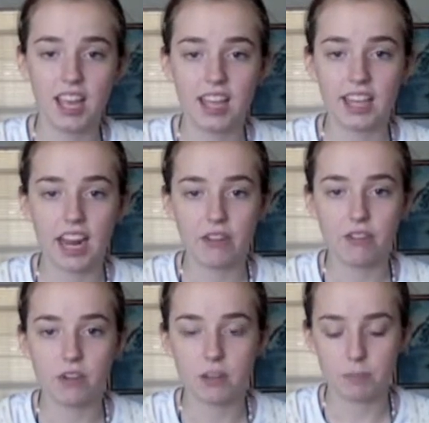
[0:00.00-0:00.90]
can't
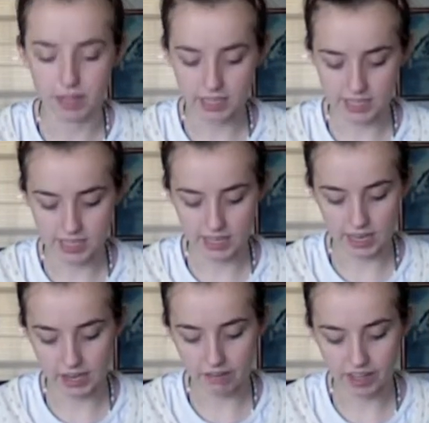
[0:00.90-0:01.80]
afford a plane ticket
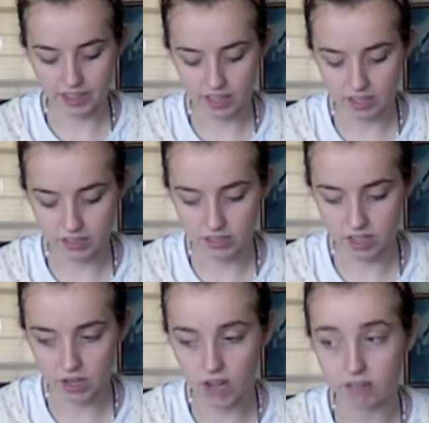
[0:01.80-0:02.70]
and everything, so
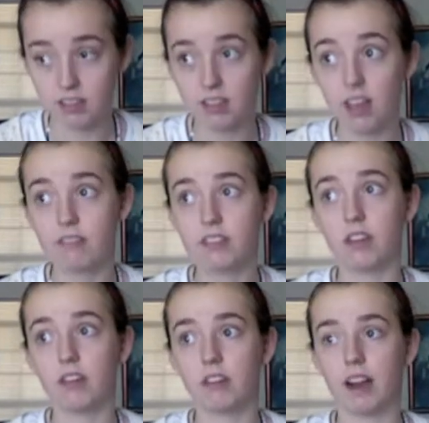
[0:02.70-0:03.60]
I would love to
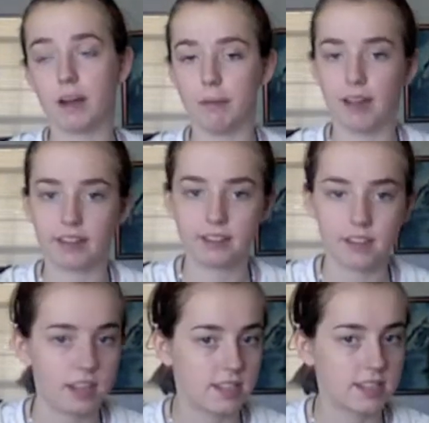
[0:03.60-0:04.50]
go to Rhinebeck.
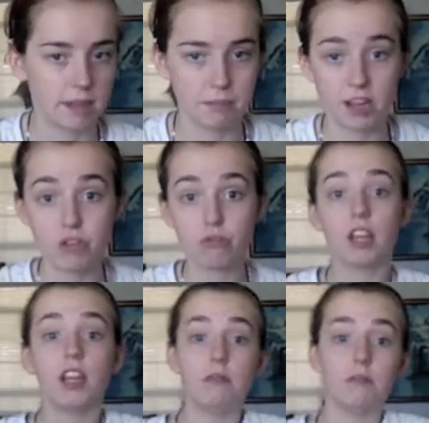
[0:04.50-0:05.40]
That's like my
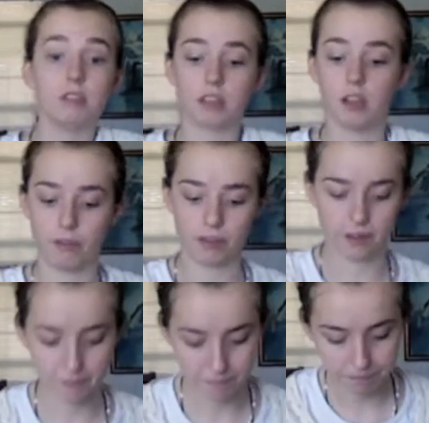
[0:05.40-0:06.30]
dream to go
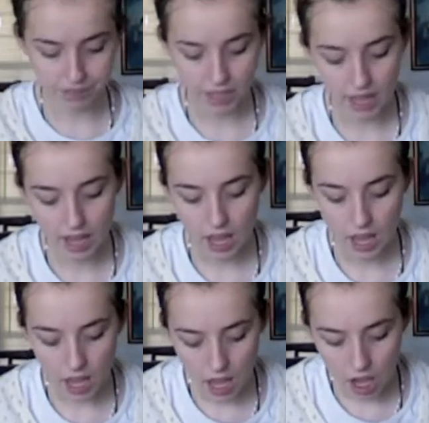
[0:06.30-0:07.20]
there.
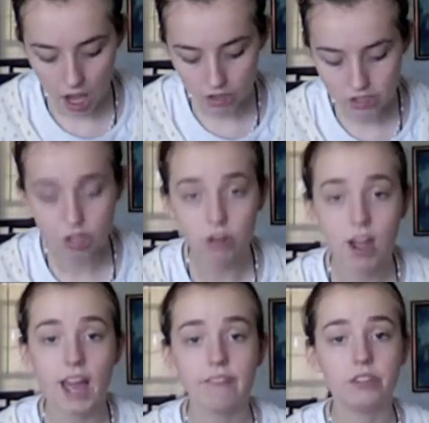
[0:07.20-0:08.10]
Also,
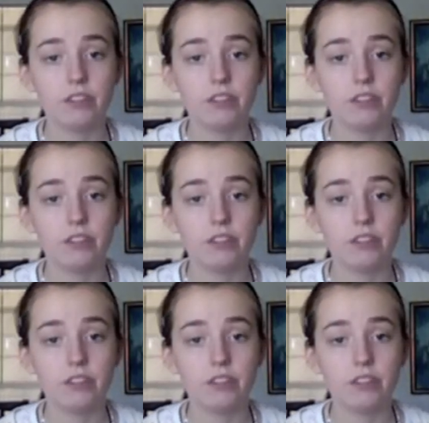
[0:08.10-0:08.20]
I